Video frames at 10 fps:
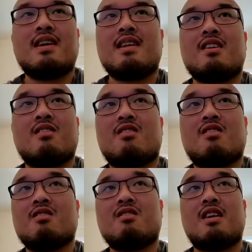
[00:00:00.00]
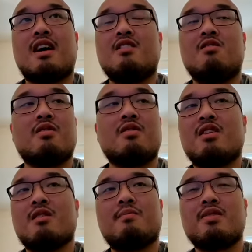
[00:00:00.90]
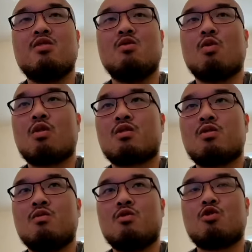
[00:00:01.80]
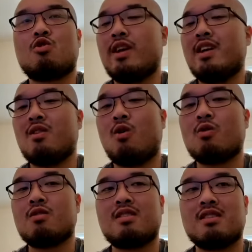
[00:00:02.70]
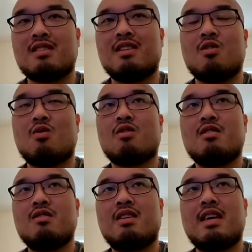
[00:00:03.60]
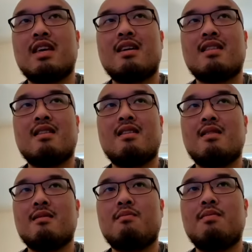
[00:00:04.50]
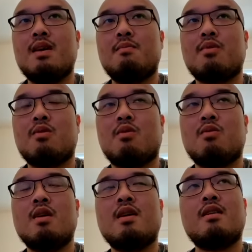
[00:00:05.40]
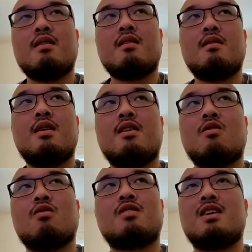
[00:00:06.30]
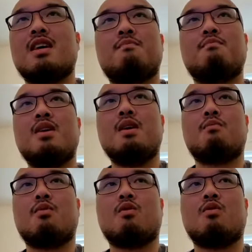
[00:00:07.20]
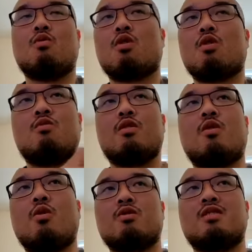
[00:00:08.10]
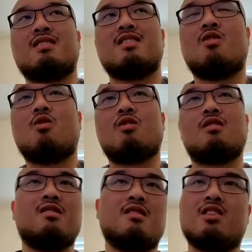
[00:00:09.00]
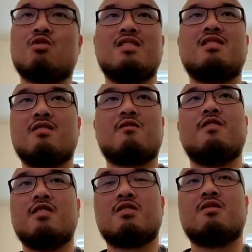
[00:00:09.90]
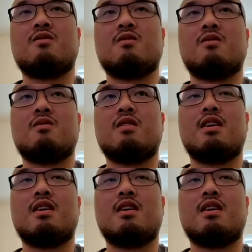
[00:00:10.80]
I know a therapist who works training horses in order to get people working with horses in order to increase their physical